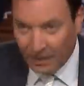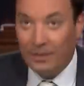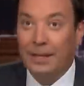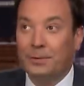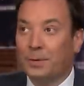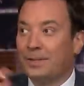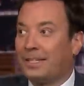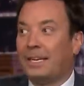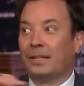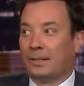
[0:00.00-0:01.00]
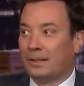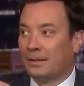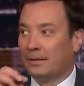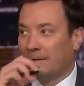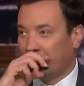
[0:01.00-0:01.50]
This one's killer.
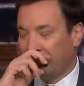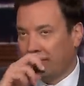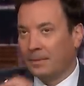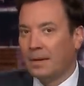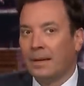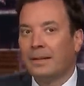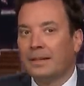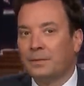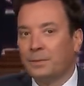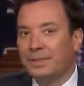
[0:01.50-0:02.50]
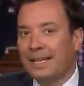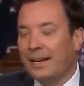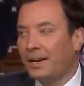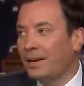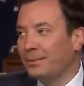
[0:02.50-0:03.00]
This was the best one. I think this one's
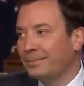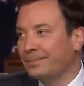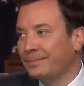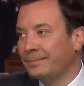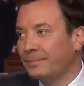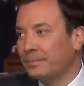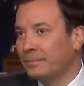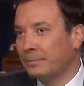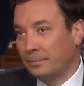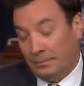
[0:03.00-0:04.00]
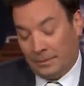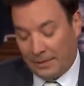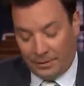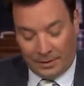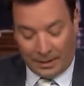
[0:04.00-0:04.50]
standing up. Are you serious?
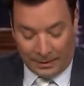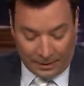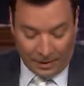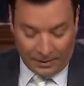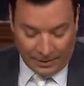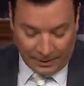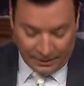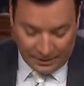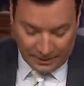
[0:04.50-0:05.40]
That's what the card says.